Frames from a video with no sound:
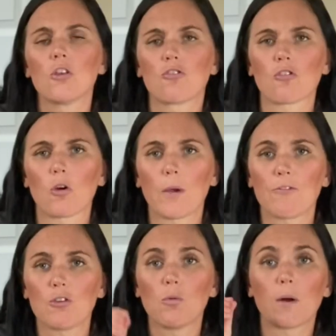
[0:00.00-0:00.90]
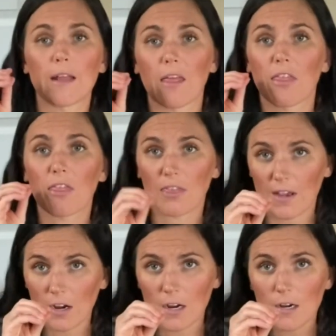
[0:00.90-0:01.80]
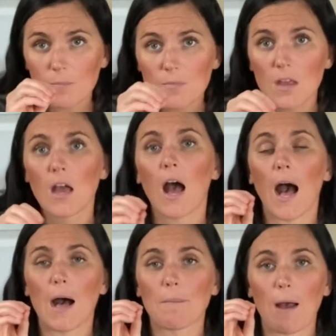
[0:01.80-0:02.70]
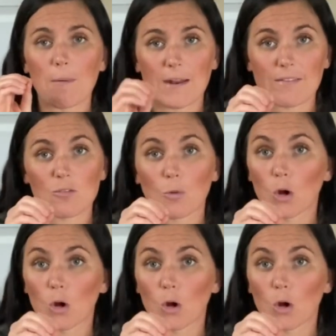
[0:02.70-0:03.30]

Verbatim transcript: So if you want it thicker, um, I would add some more